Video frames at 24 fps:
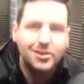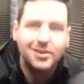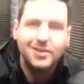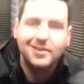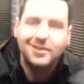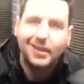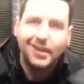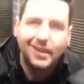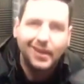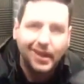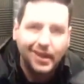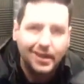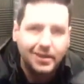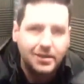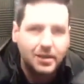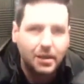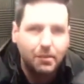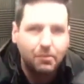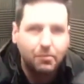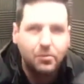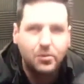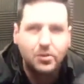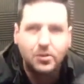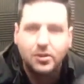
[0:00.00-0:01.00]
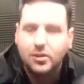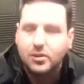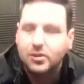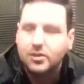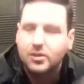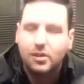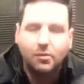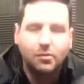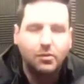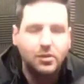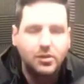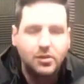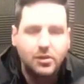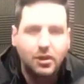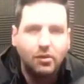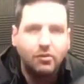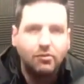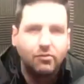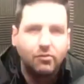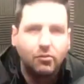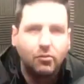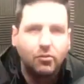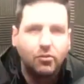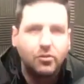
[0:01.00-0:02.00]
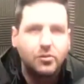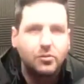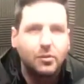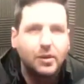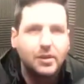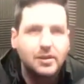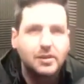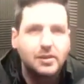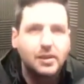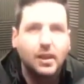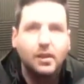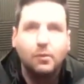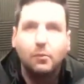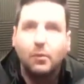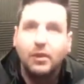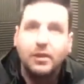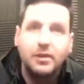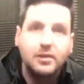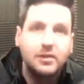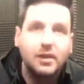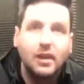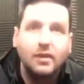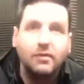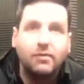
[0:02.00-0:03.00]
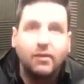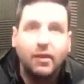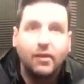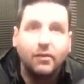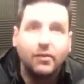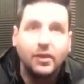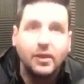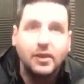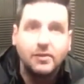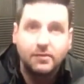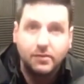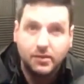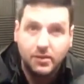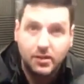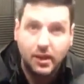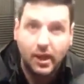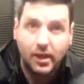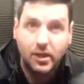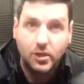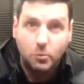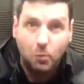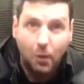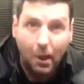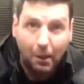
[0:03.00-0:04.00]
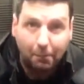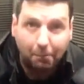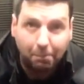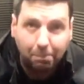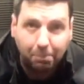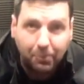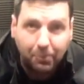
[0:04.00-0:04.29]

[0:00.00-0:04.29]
intake air temperatures, so on and so forth to ascertain where the safe level is for stage 1.